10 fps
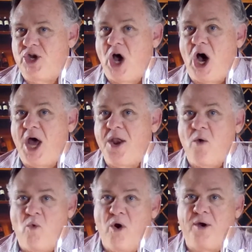
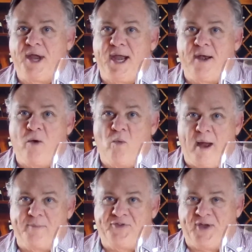non-working
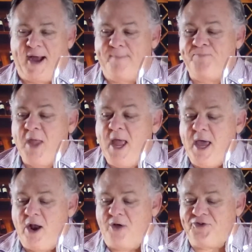website.
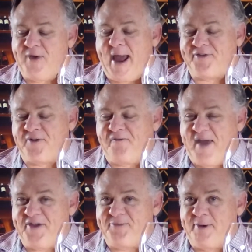It also has a
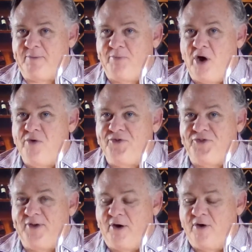Facebook
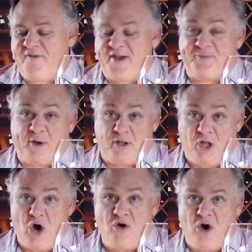post or a Facebook
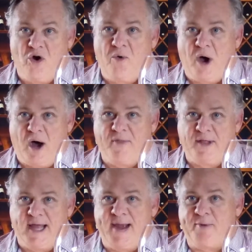logo on the
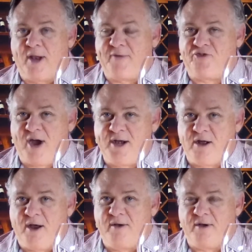label, and I tried to
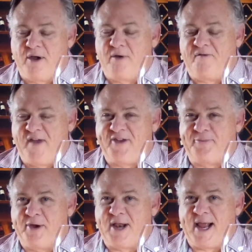go to
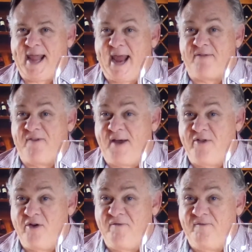Facebook and I can't find
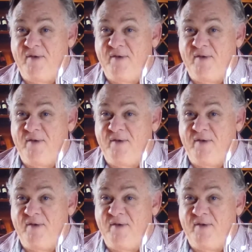their